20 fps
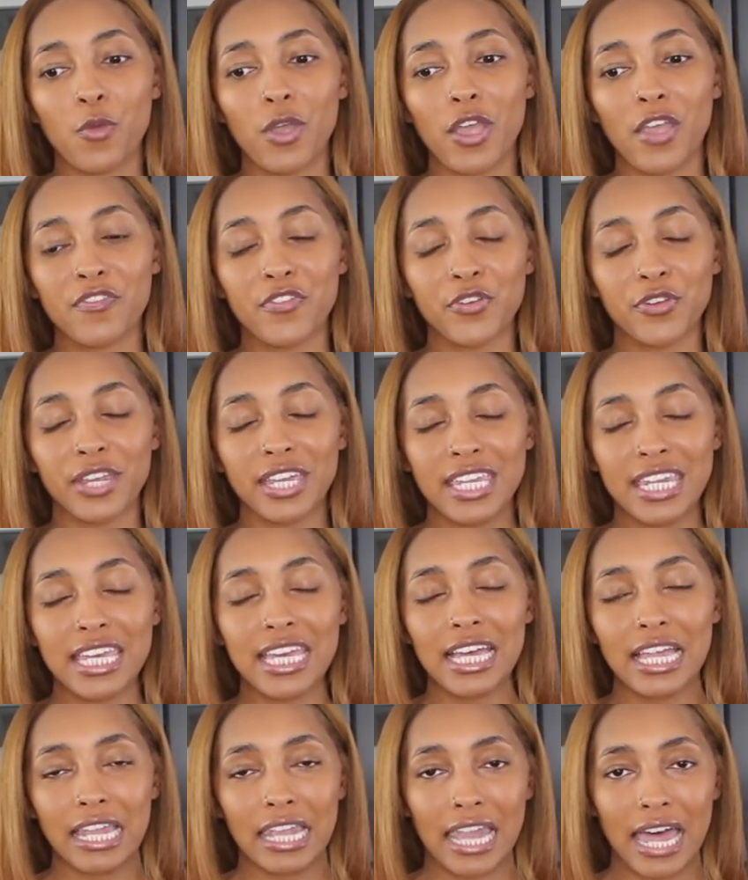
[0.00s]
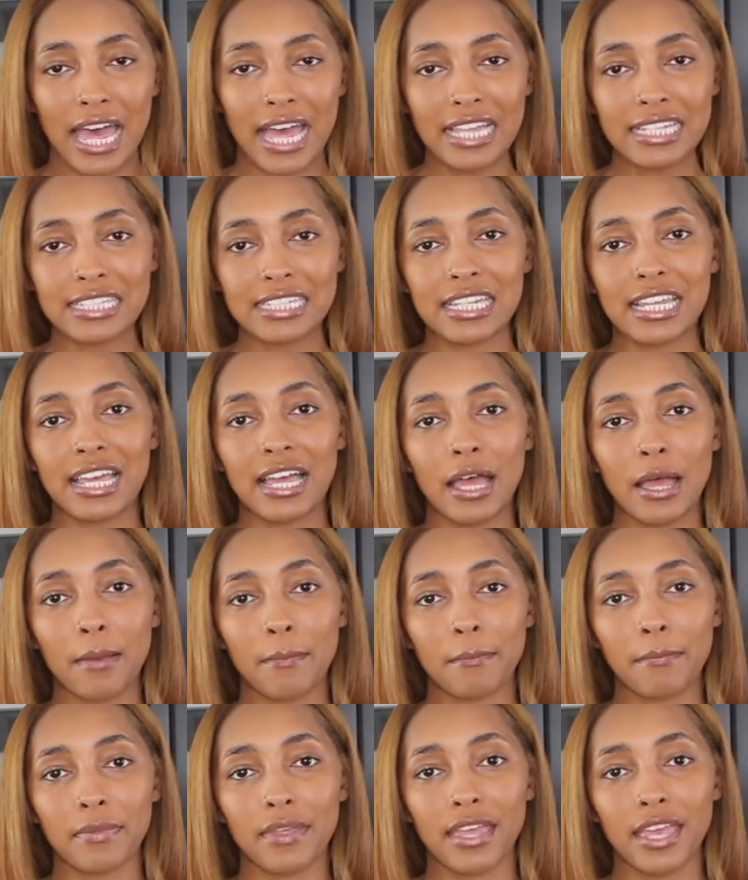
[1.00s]
if you're eating a lot
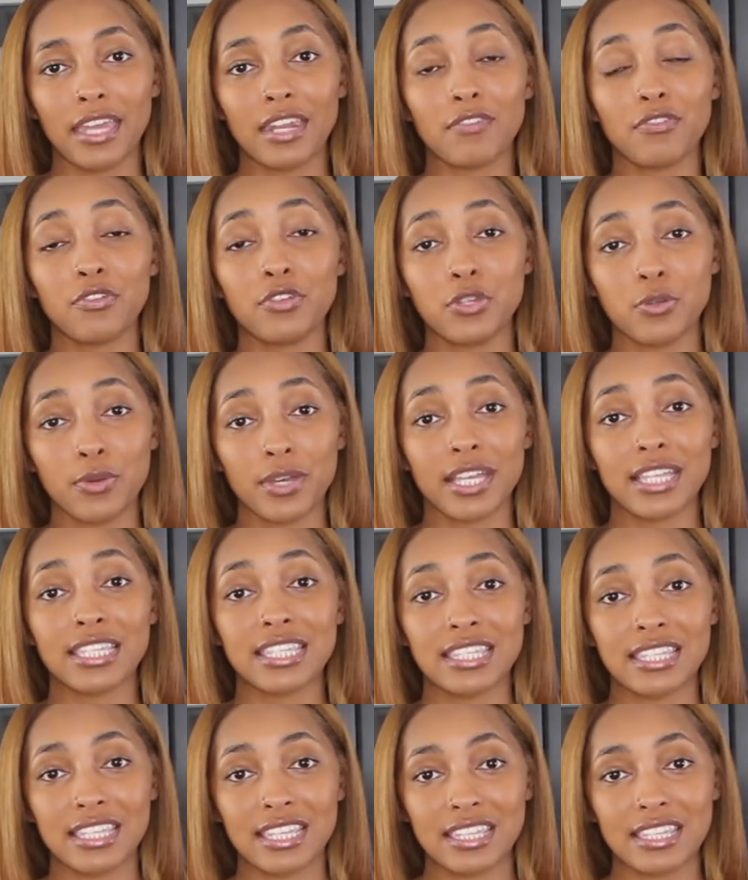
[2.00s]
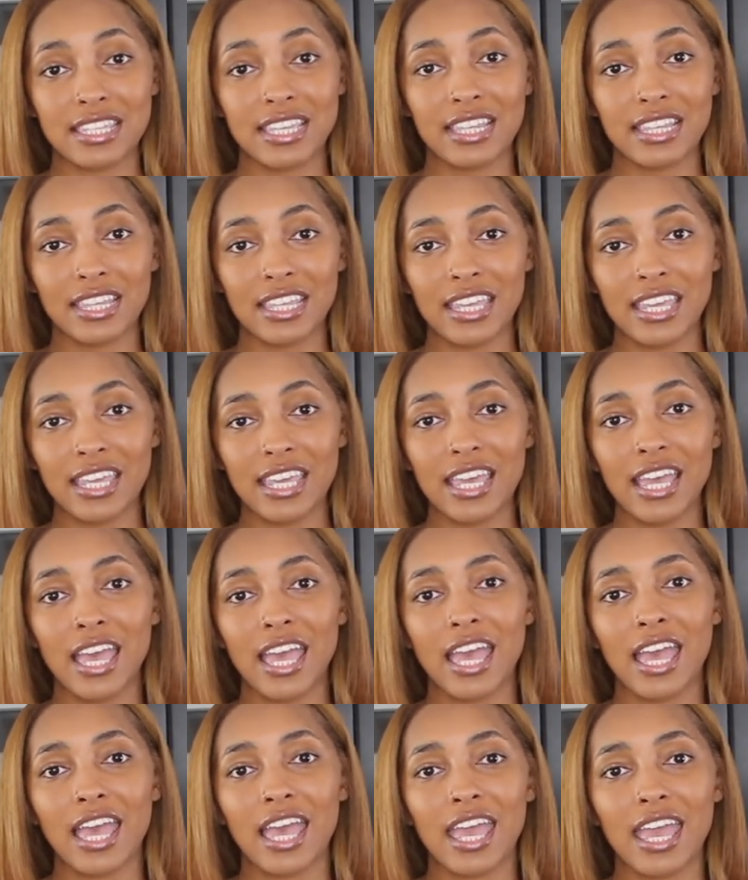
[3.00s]
um, and if you do it consistently
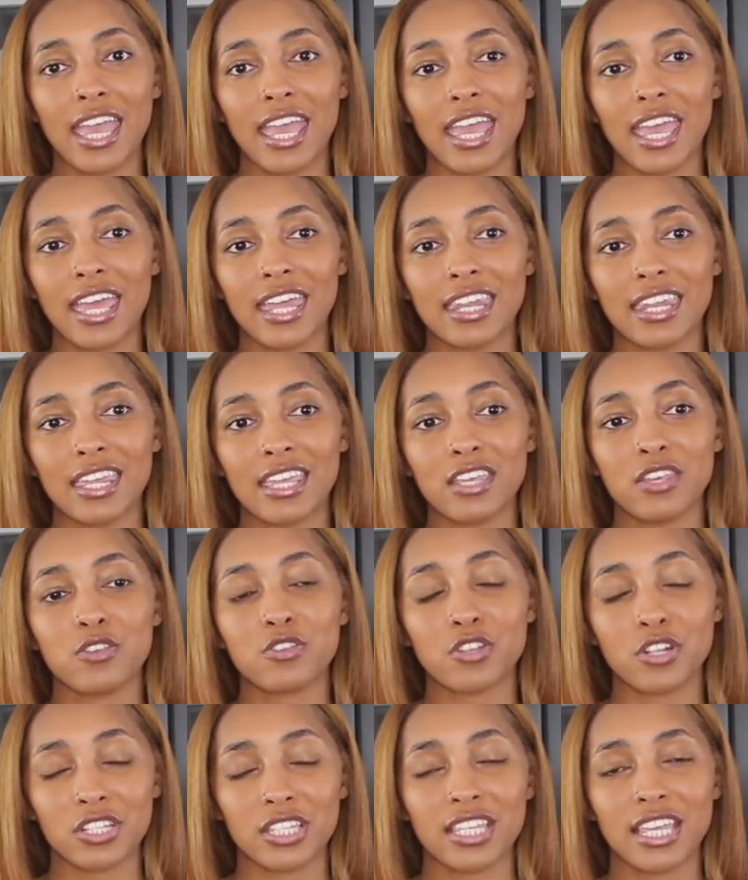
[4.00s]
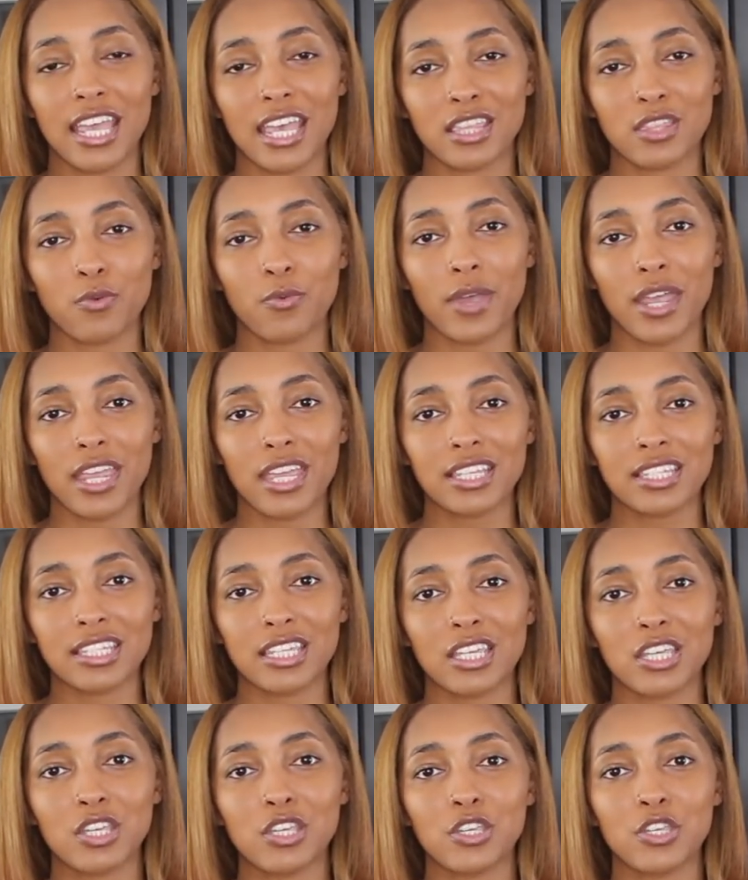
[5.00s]
and you start to gain the weight,
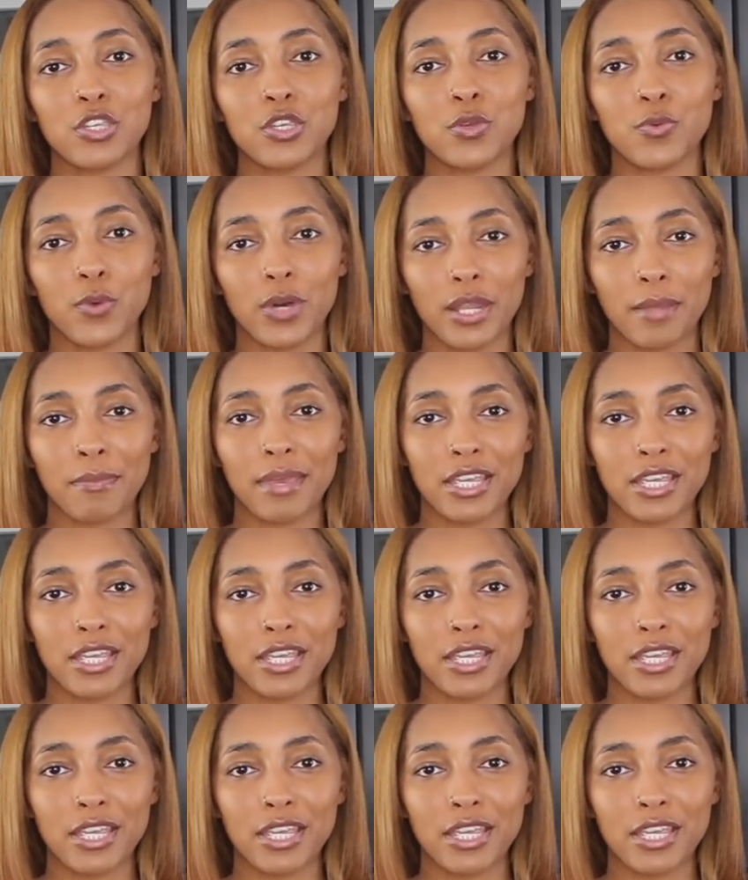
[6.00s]
you want to